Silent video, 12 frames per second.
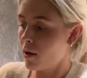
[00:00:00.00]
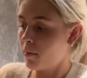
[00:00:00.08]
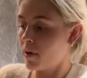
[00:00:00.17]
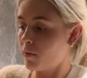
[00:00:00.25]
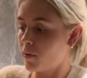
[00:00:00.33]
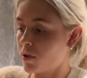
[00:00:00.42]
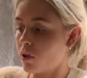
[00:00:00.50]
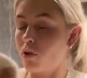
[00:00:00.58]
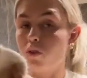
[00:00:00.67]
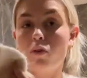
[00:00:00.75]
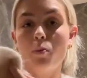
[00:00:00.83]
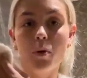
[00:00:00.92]
but it was
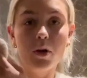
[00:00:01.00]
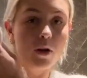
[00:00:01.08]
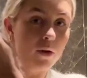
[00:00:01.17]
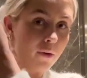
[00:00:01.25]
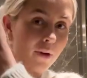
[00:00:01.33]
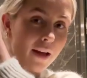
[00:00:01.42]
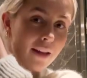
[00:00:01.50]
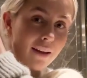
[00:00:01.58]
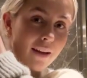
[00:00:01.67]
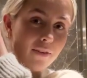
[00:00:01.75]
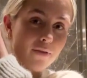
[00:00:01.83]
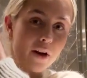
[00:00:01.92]
super cute and
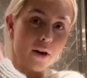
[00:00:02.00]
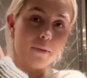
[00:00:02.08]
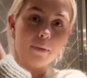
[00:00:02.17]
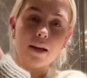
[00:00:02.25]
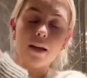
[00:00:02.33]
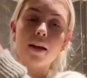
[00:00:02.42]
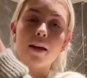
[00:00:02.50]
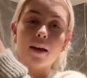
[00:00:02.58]
like very neat,